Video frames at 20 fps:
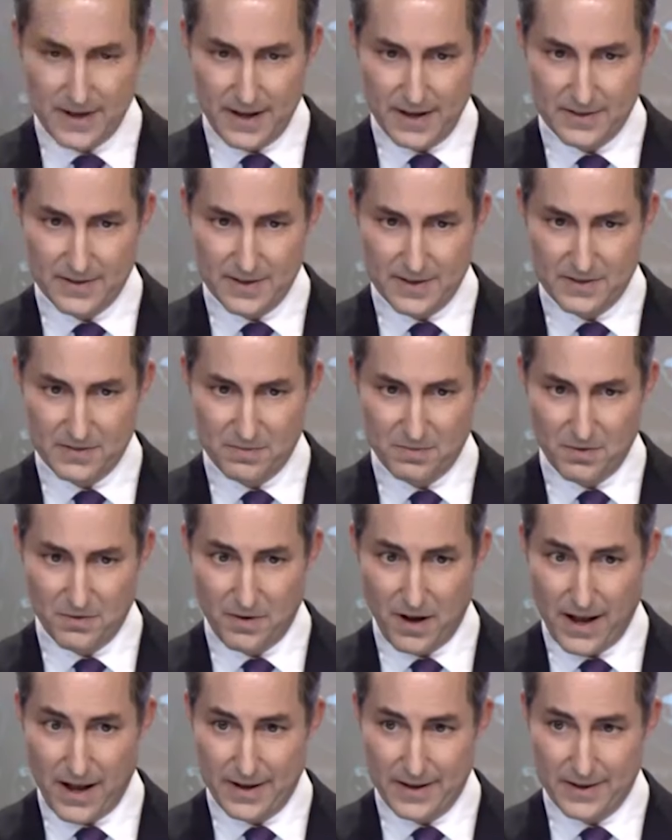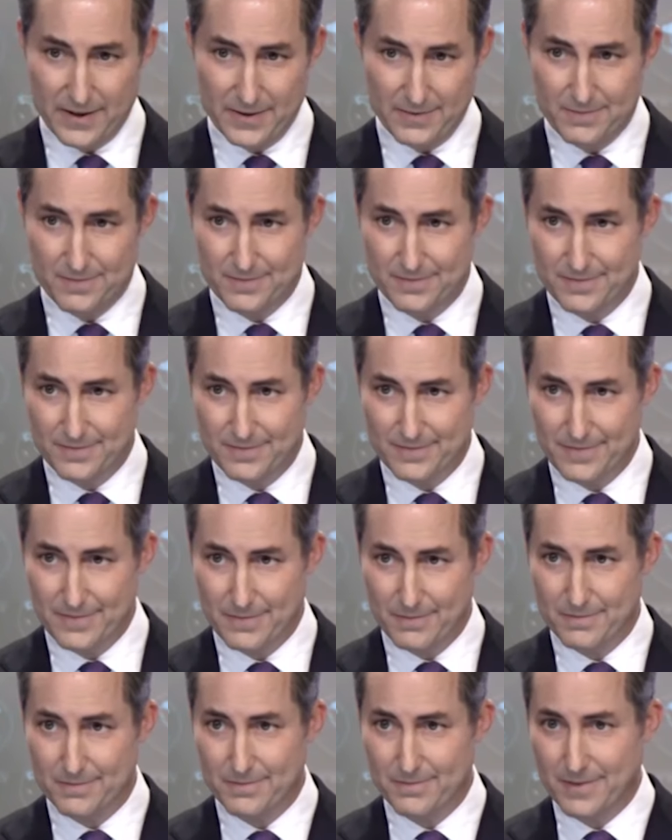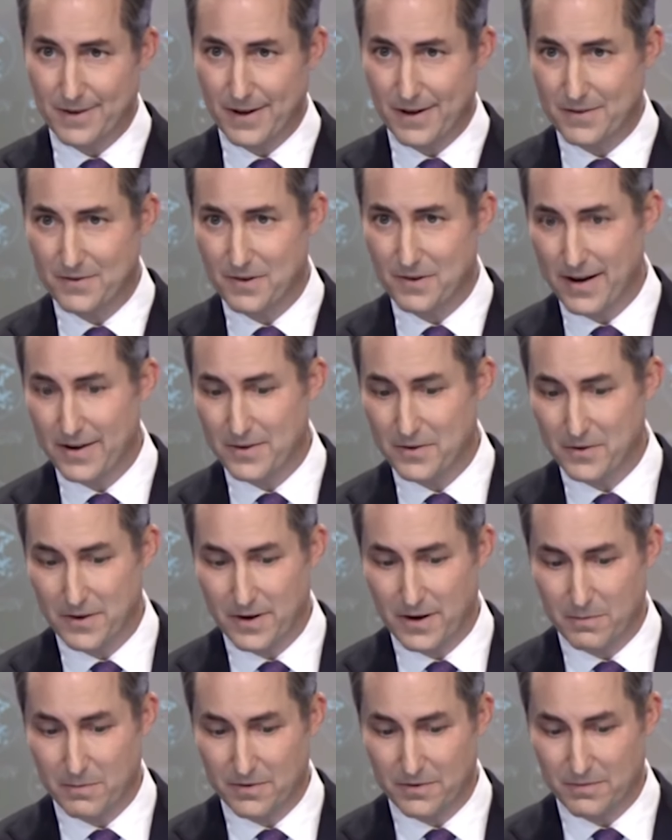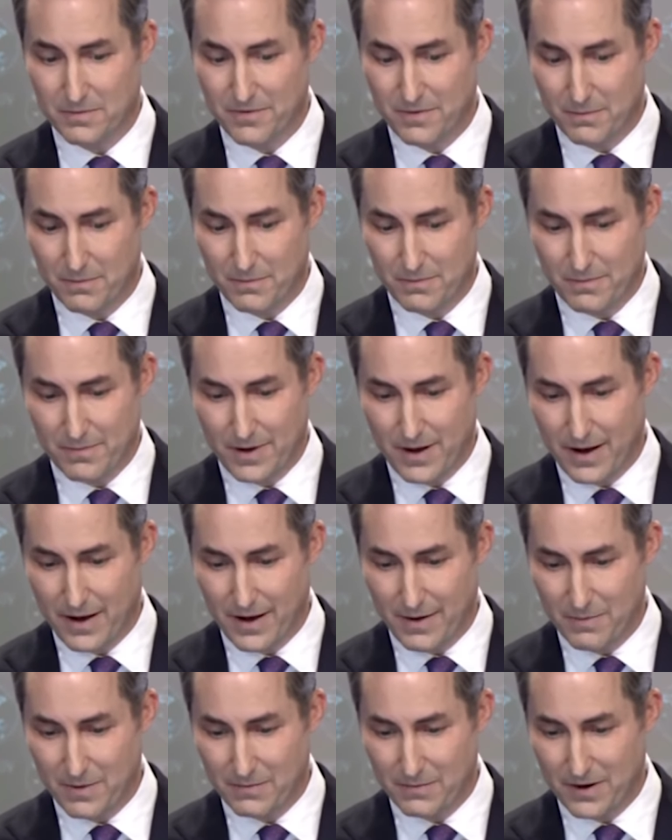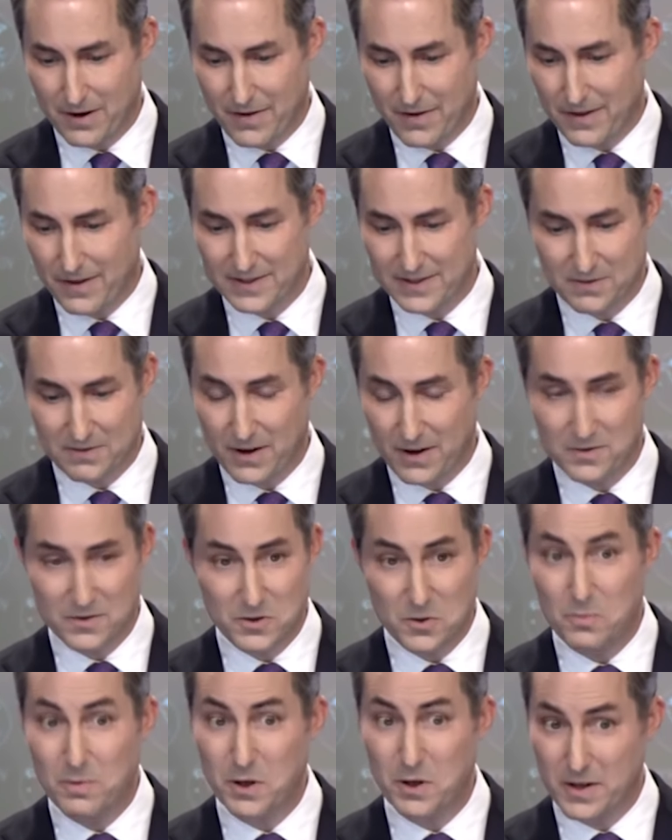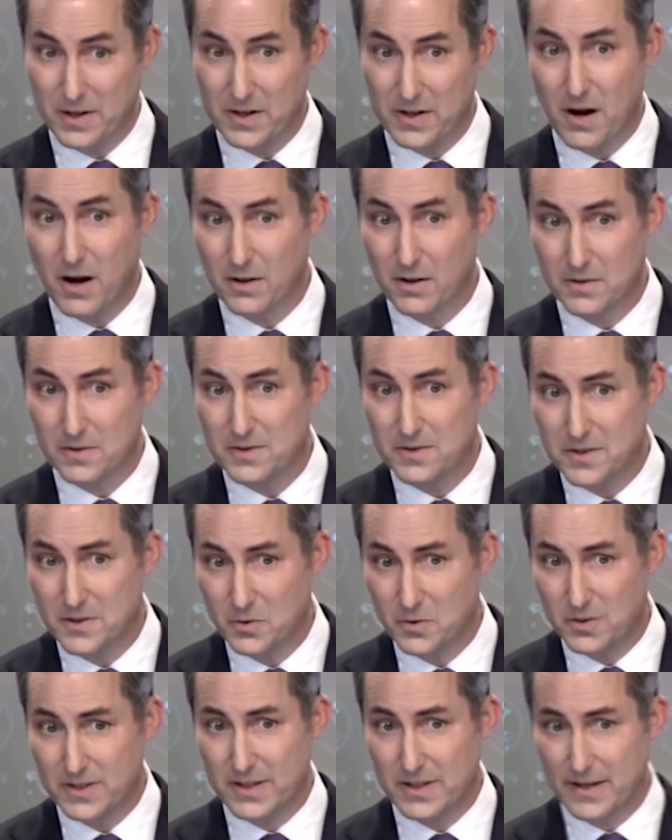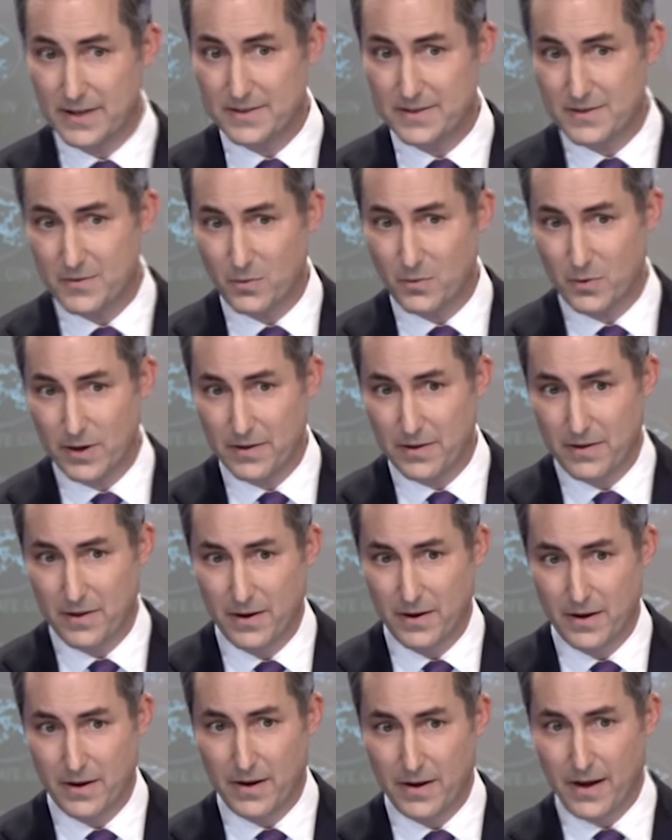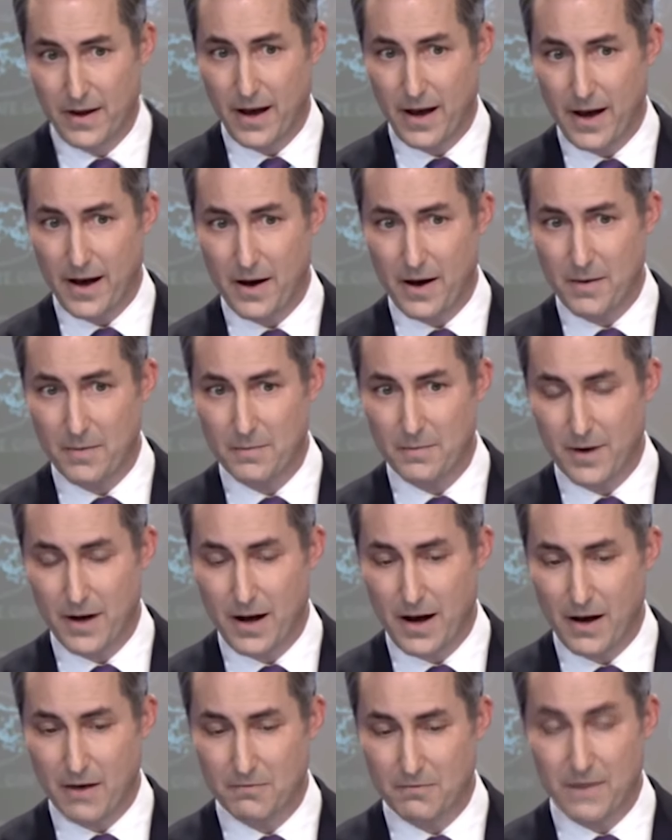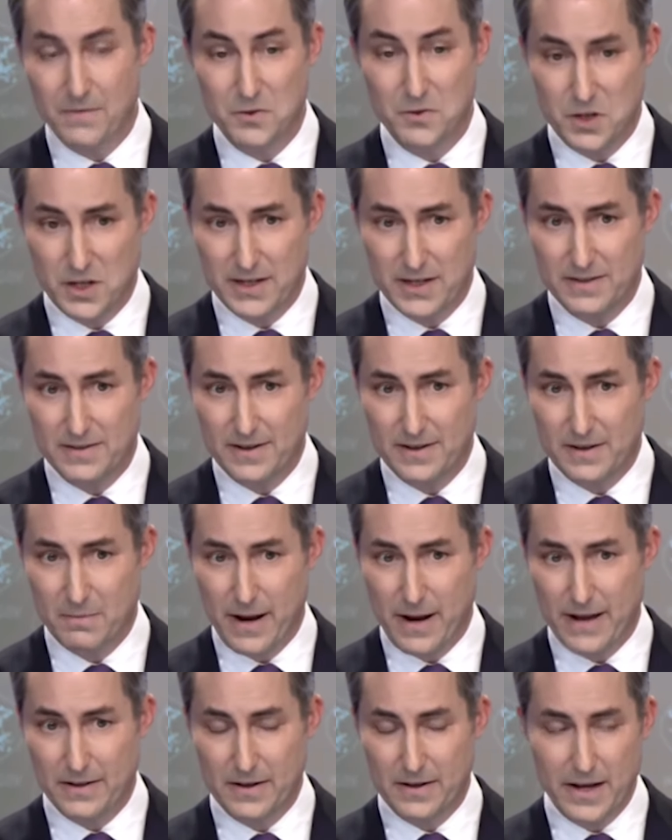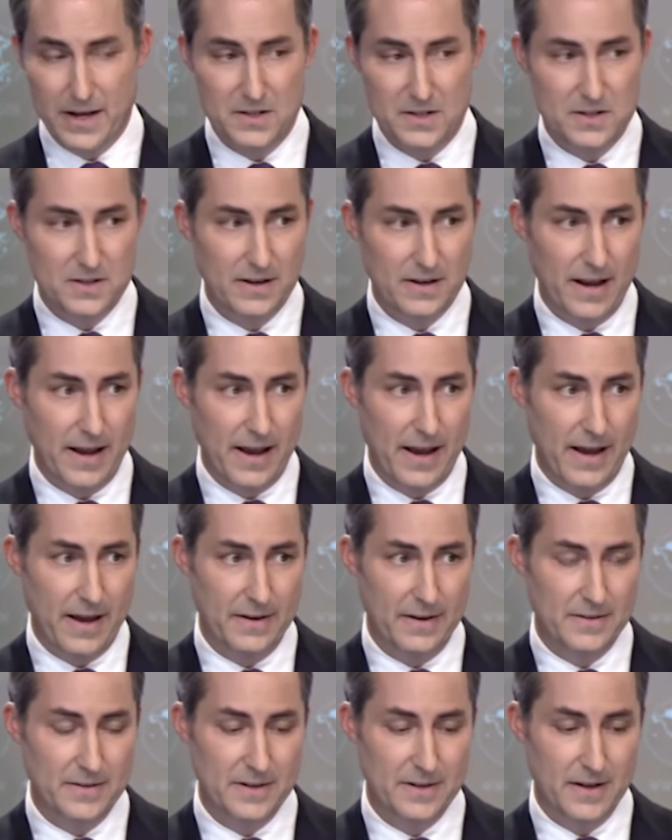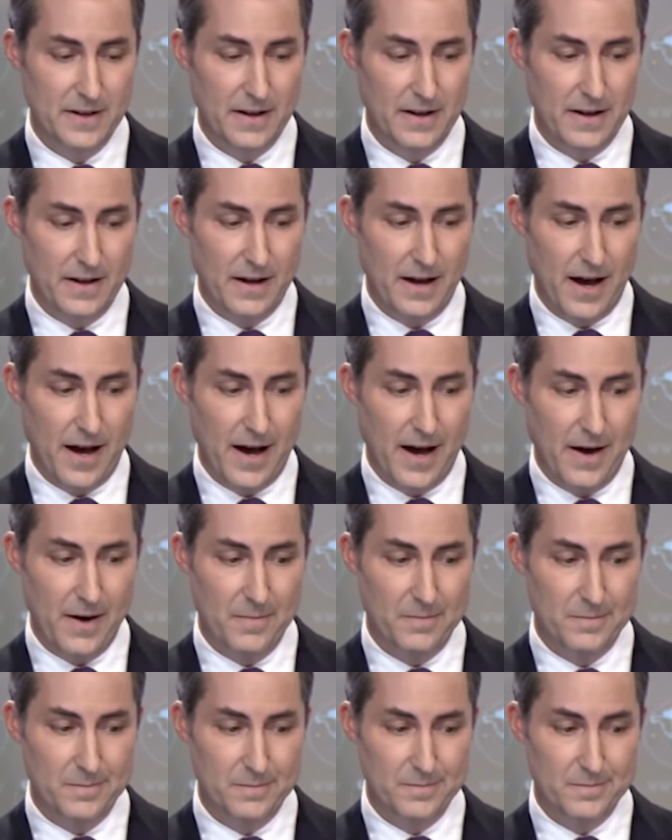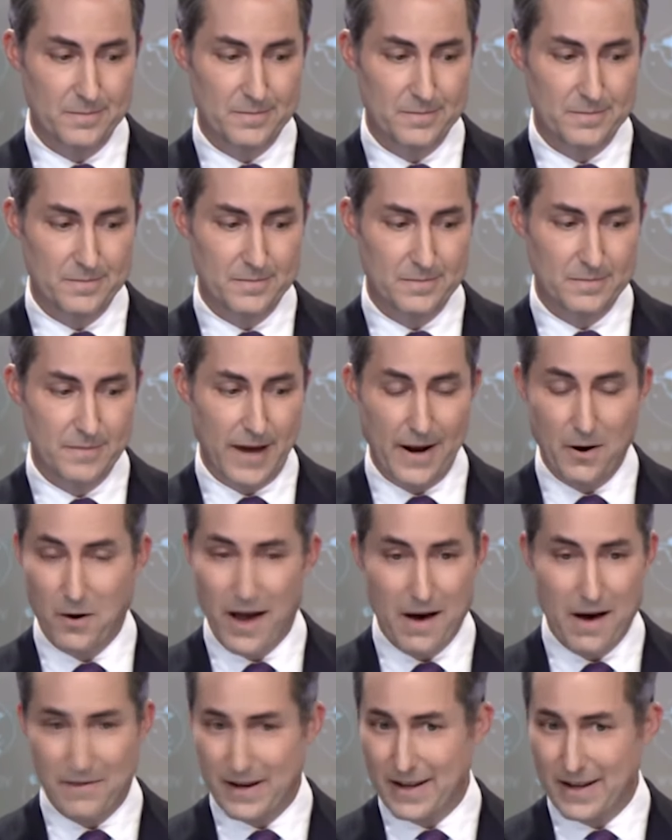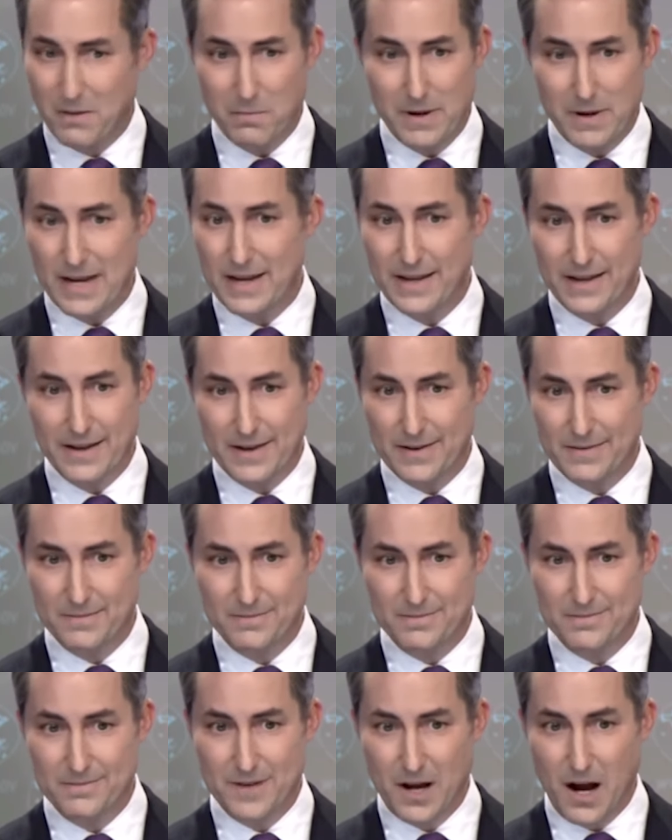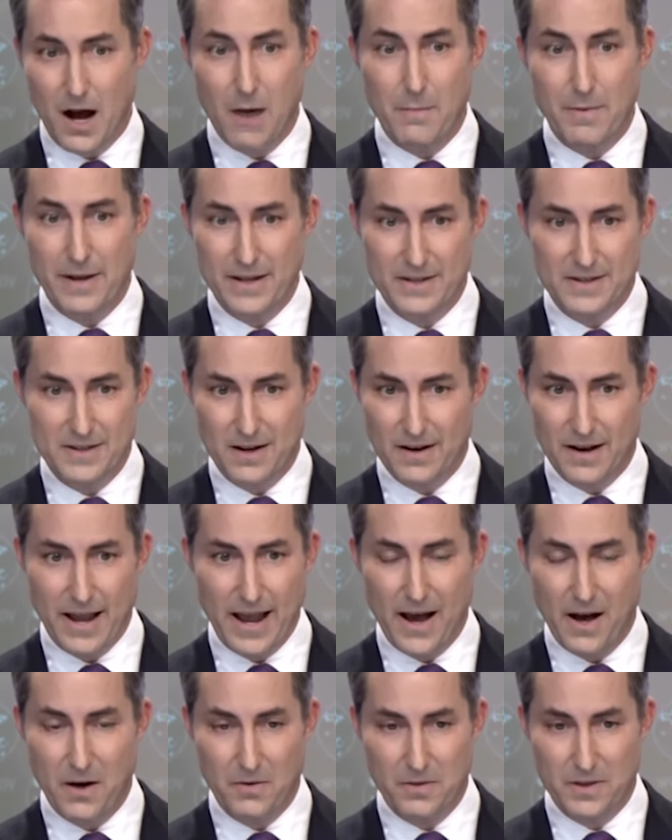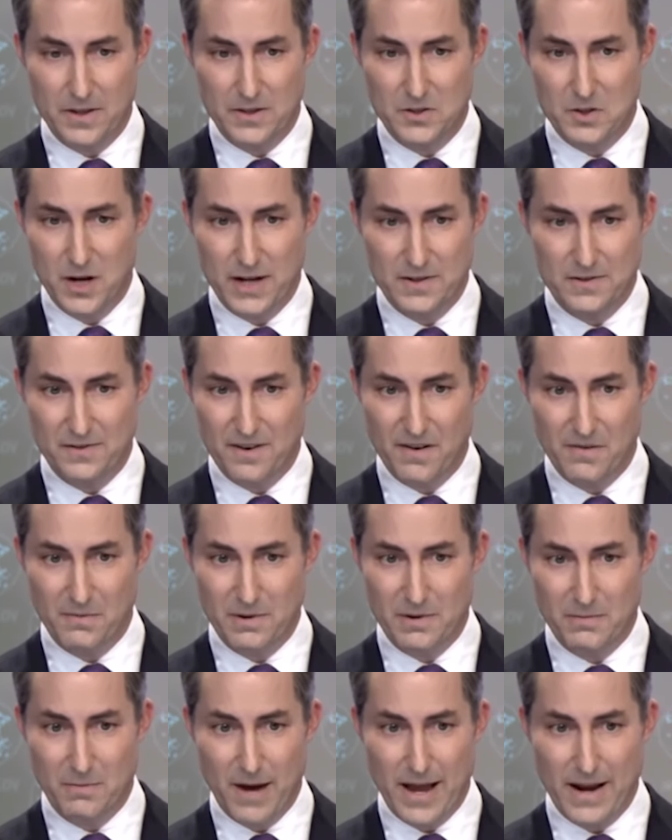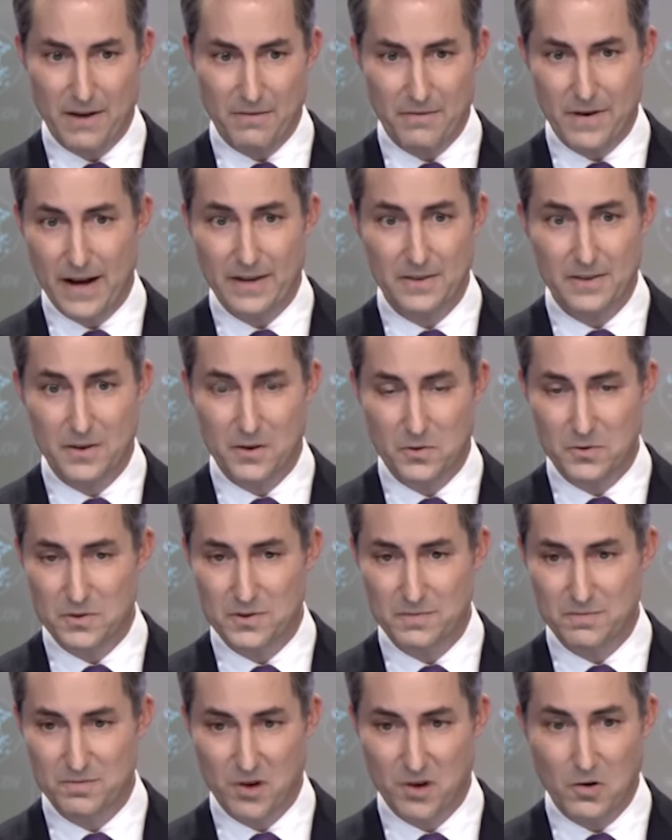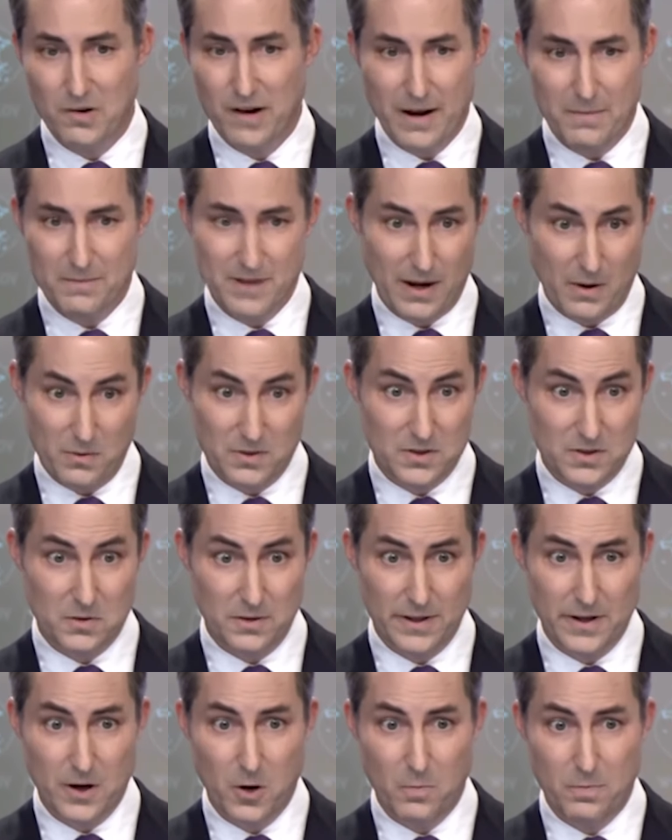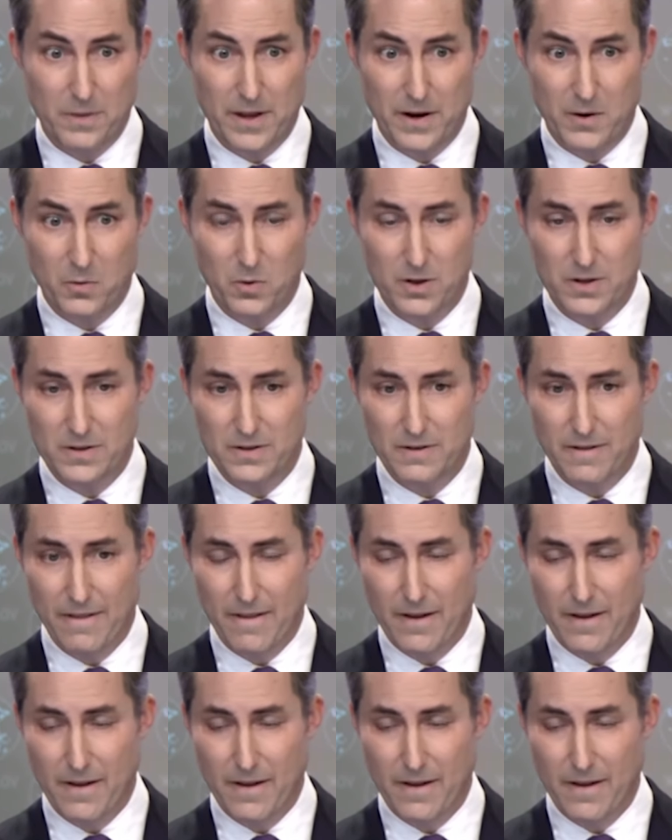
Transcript: has provided going to try to do the number from uh, memory here. I think it's around $2 billion to assist with um, uh, refugees in Bangladesh. And um, I don't have any immediate comment on how this change of government might affect those programs. I would certainly hope that it wouldn't.